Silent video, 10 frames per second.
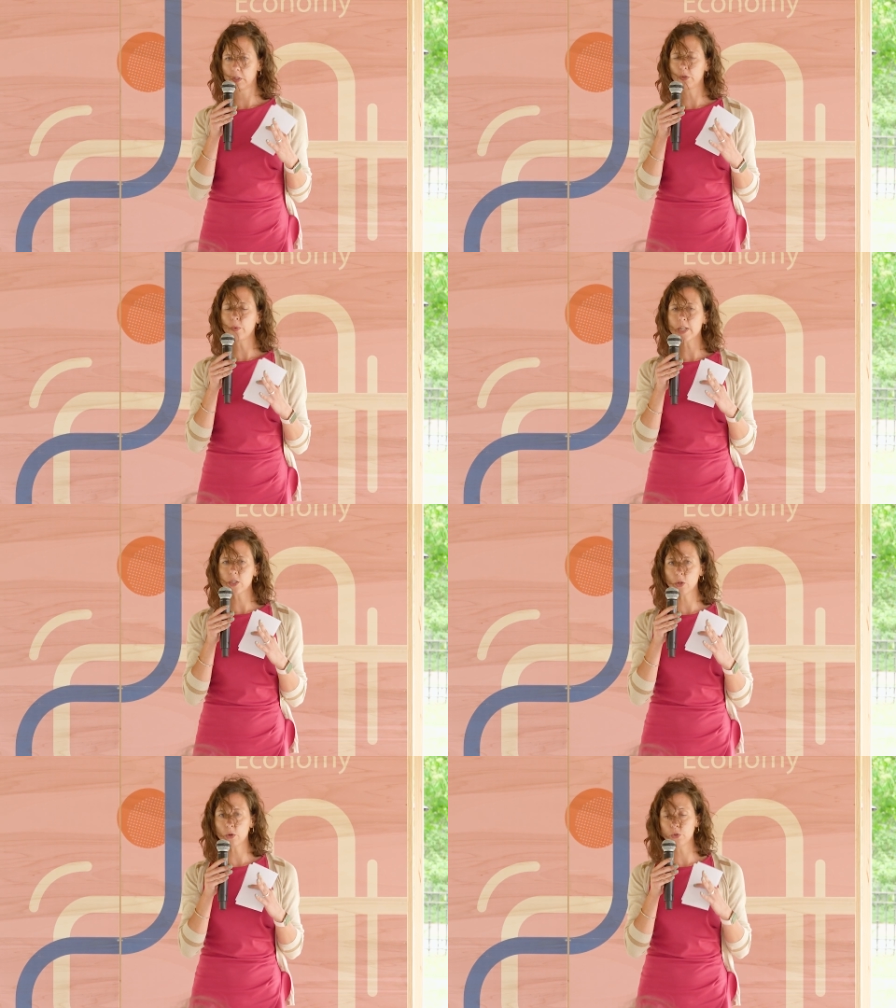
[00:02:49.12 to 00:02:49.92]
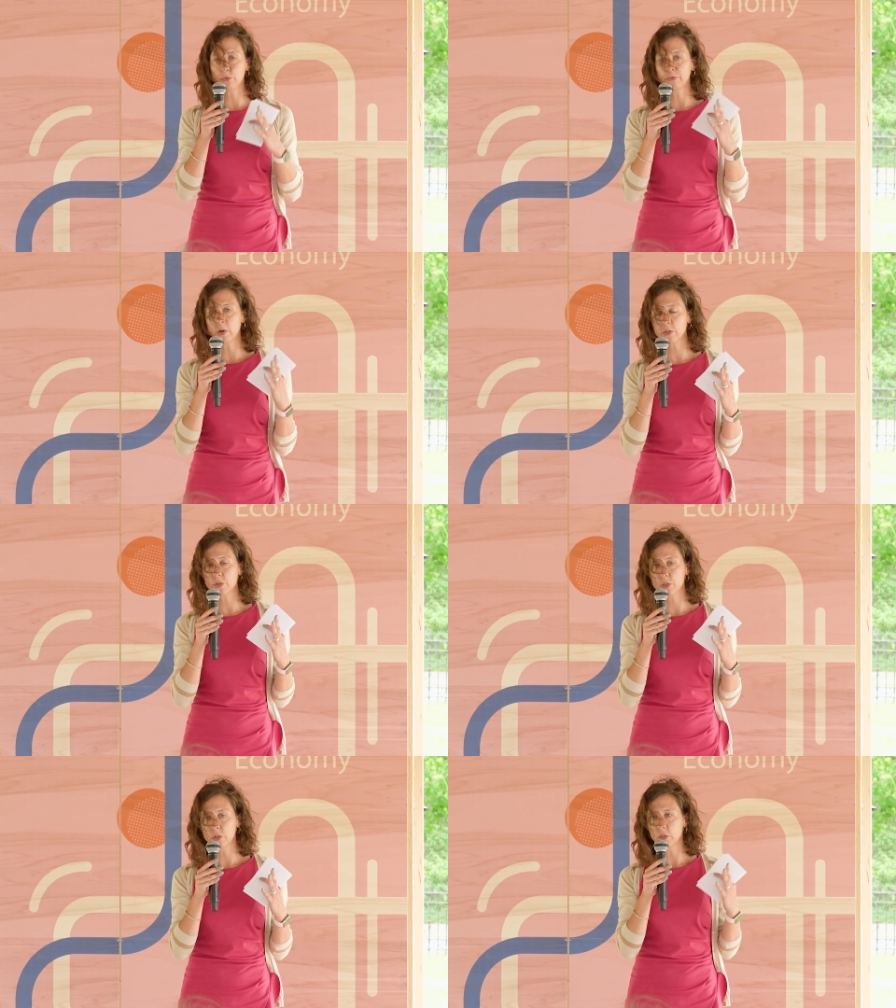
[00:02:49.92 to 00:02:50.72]
The rest goes to
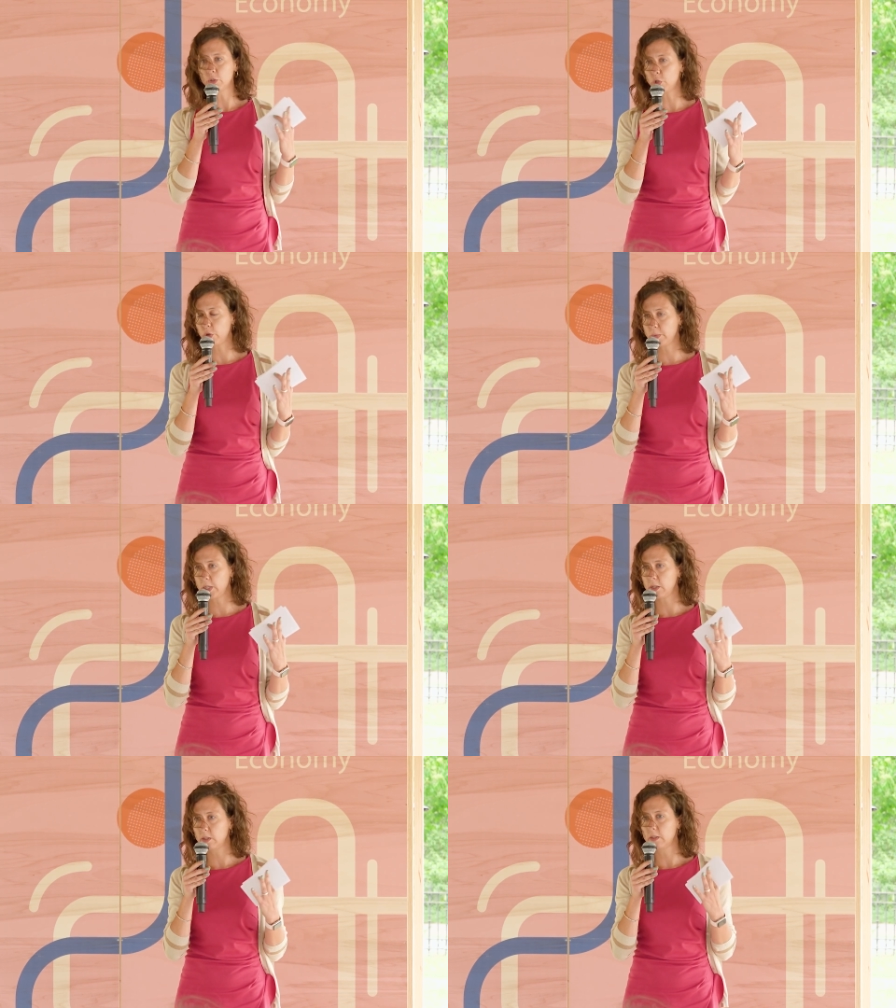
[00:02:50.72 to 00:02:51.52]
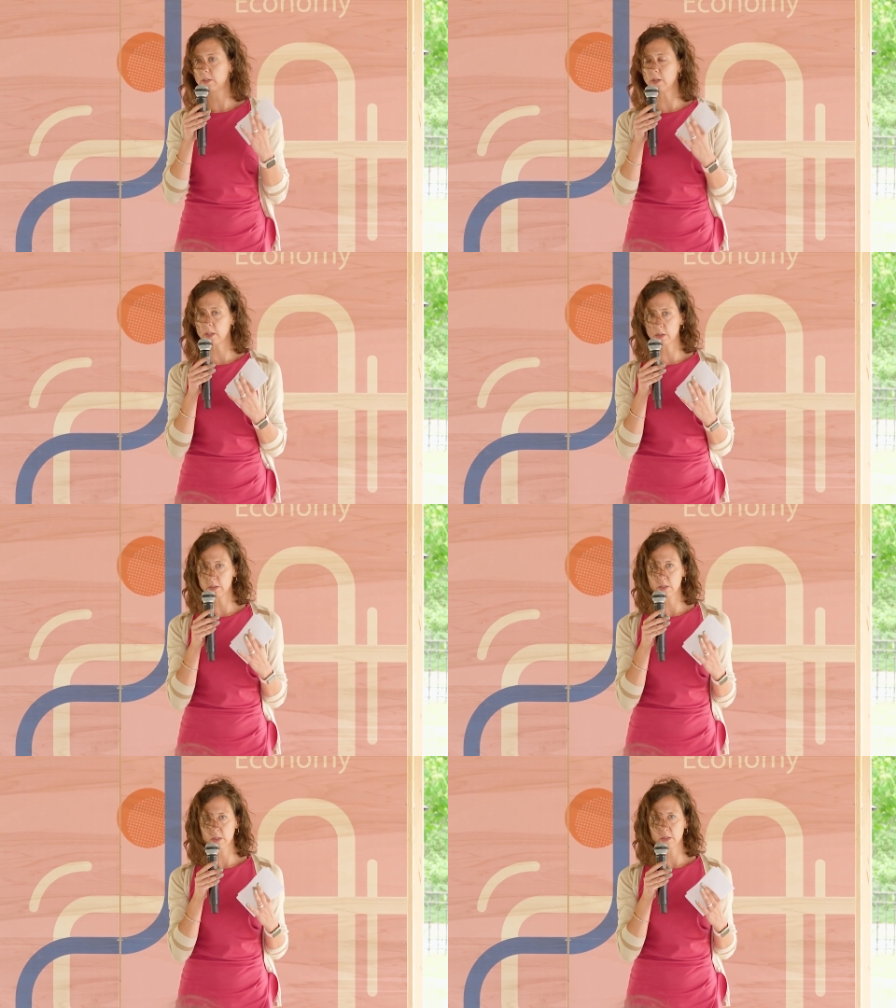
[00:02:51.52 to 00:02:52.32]
France, Germany, the
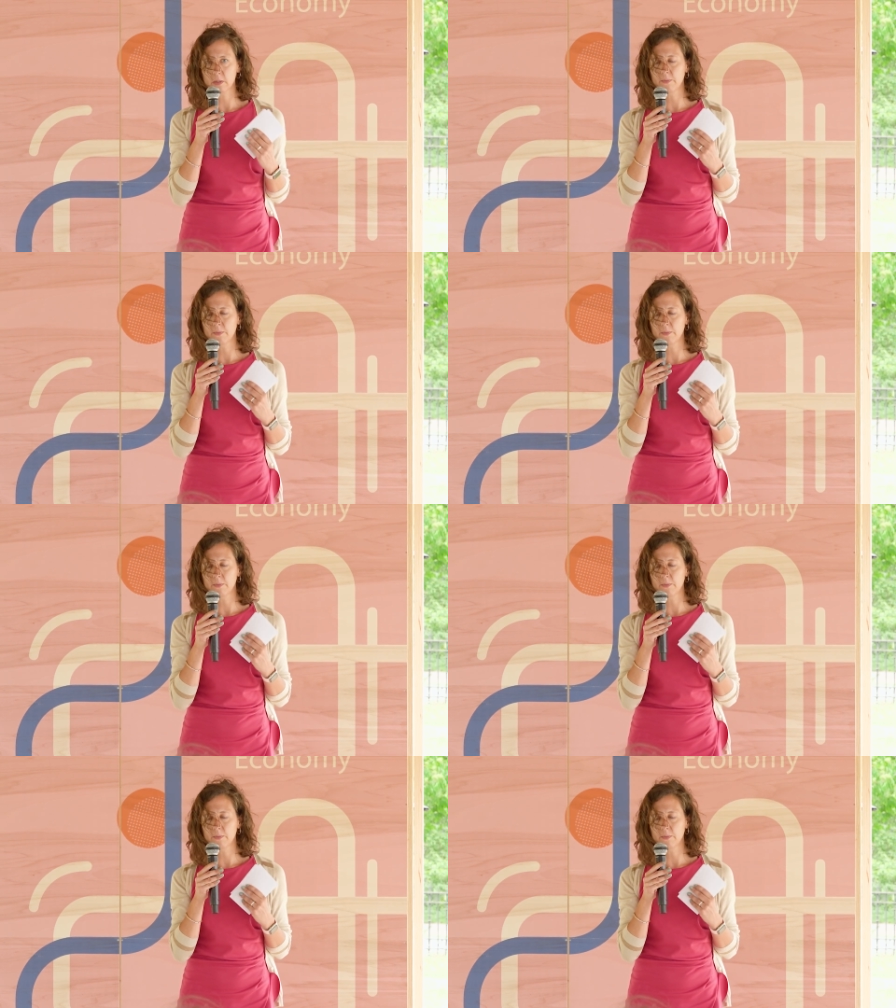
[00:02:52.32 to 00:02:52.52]
Netherlands.